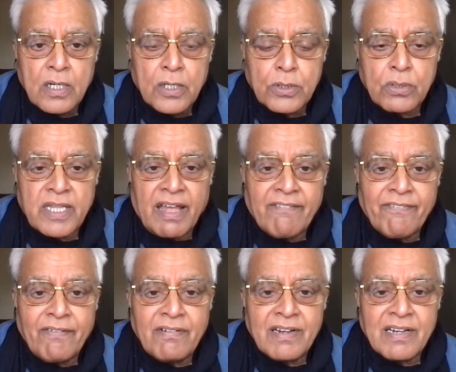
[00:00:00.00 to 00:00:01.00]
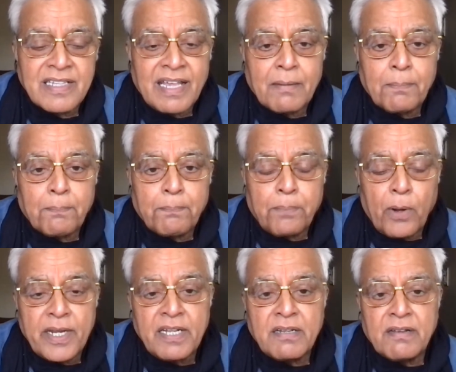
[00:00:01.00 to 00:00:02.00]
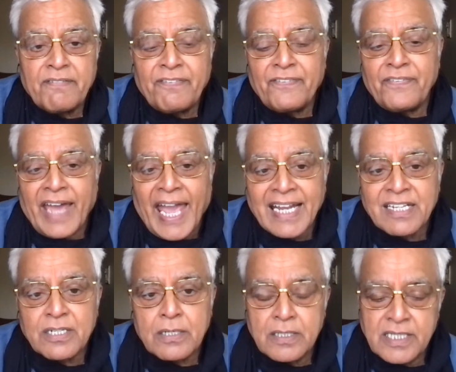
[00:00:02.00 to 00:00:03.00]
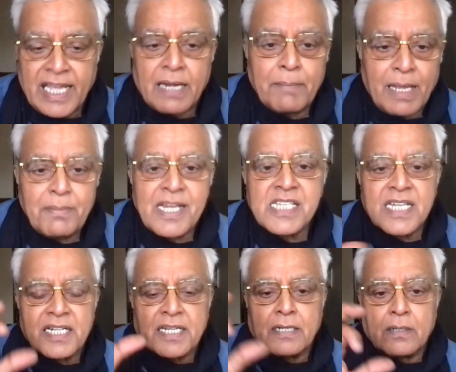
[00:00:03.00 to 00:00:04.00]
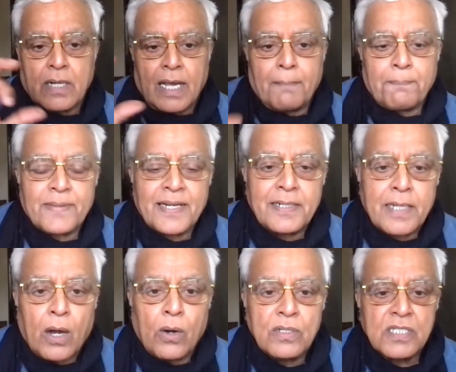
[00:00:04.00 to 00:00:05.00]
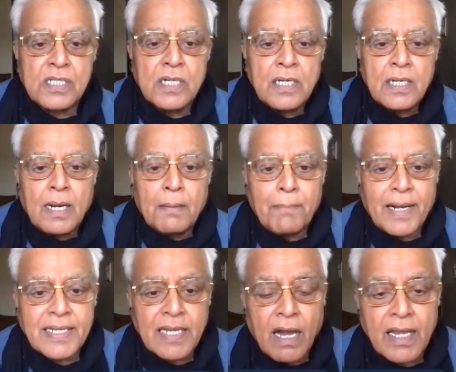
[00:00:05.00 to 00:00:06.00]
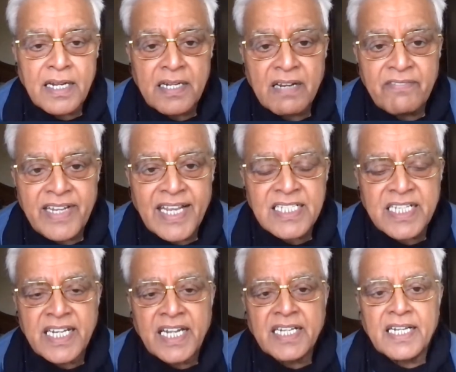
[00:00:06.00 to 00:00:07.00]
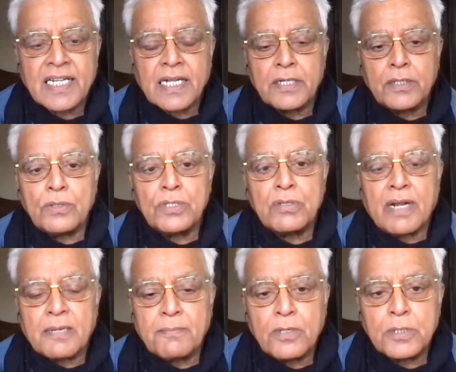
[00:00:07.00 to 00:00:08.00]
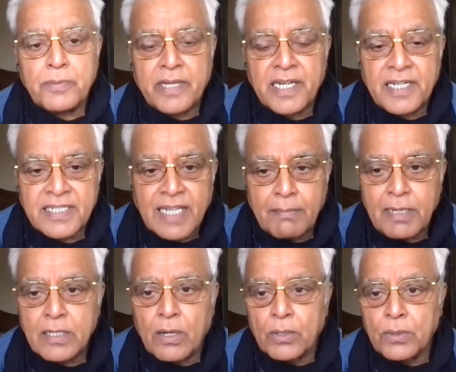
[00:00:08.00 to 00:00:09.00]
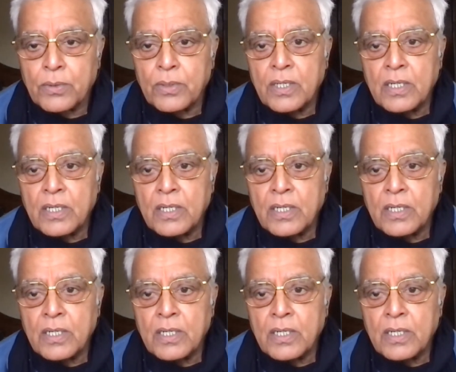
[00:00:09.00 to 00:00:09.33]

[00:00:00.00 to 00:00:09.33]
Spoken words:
So therefore, their point of act, there may be certain ups and downs, but R. N. Ravi has created a conducive atmosphere in Tamil Nadu.